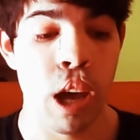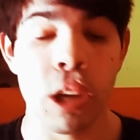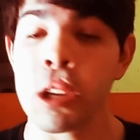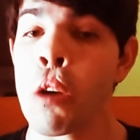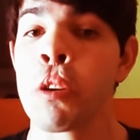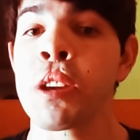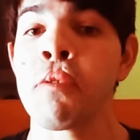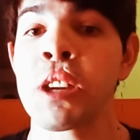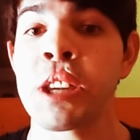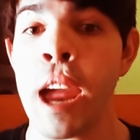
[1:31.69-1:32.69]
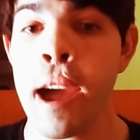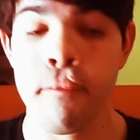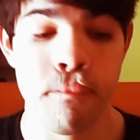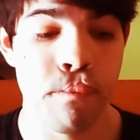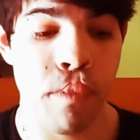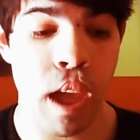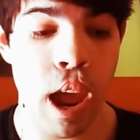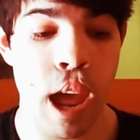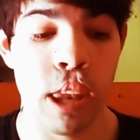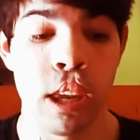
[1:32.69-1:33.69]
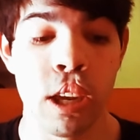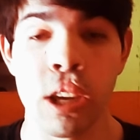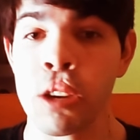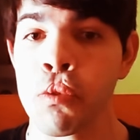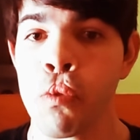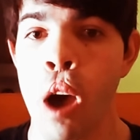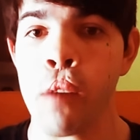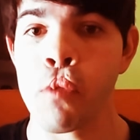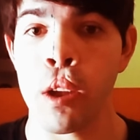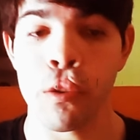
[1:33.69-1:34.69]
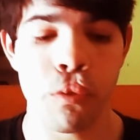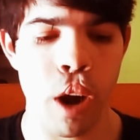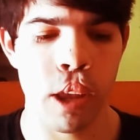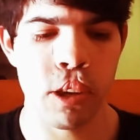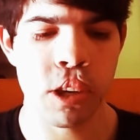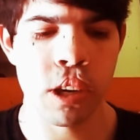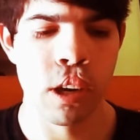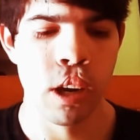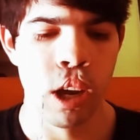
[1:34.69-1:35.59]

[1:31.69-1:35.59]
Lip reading: So it's up to Sam and his frog brother friends